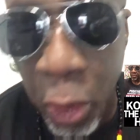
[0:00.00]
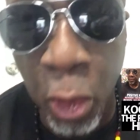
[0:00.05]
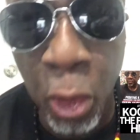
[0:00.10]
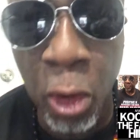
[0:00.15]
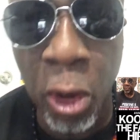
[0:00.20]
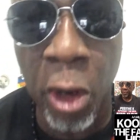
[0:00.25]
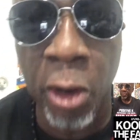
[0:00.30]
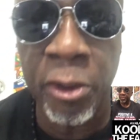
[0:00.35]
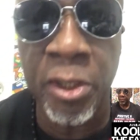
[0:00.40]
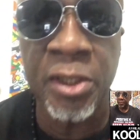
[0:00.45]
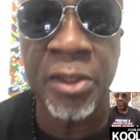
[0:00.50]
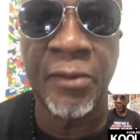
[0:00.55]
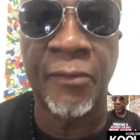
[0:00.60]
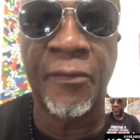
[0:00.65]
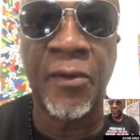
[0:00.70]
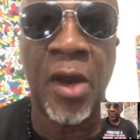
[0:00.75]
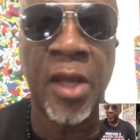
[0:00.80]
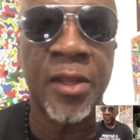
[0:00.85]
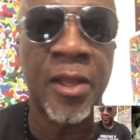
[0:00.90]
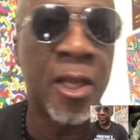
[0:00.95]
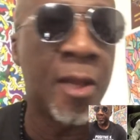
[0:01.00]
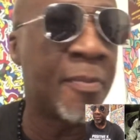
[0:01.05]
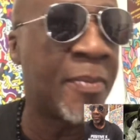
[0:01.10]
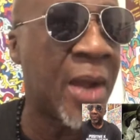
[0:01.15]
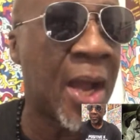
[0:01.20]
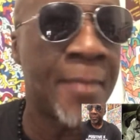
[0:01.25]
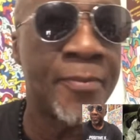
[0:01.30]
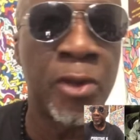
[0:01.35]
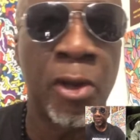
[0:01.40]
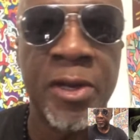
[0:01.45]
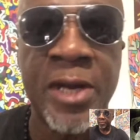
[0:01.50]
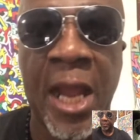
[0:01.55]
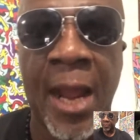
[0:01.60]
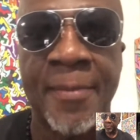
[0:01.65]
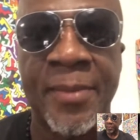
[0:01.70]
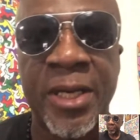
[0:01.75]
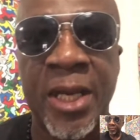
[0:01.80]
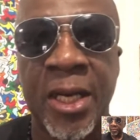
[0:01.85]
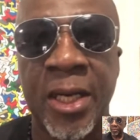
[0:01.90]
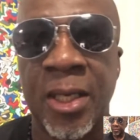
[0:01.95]
Kool Herc is the father of hip-hop. Y'all
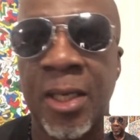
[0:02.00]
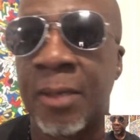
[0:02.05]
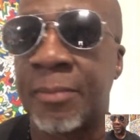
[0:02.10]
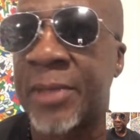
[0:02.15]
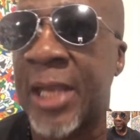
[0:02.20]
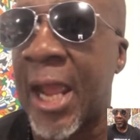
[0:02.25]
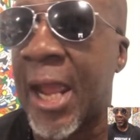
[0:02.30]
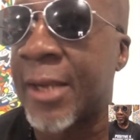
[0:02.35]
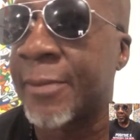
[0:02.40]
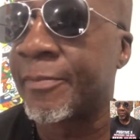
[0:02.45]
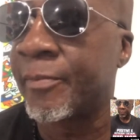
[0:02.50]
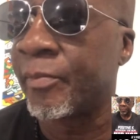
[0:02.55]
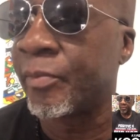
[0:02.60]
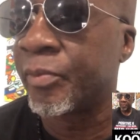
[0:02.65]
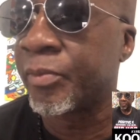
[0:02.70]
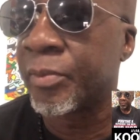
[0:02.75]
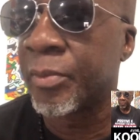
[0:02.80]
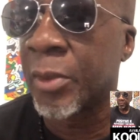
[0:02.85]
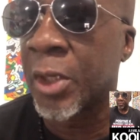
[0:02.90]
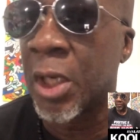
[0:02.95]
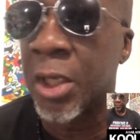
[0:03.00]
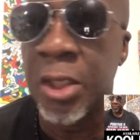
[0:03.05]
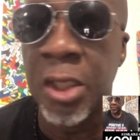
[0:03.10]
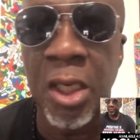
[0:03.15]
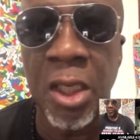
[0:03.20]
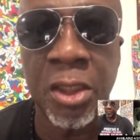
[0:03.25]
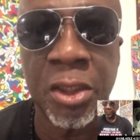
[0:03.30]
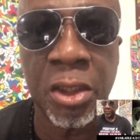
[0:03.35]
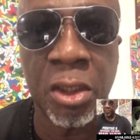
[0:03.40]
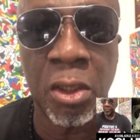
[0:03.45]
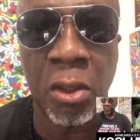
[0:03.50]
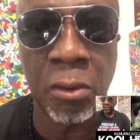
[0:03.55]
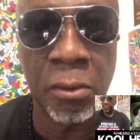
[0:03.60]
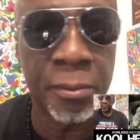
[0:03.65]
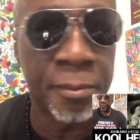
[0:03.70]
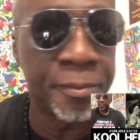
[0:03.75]
nominated him that years ago.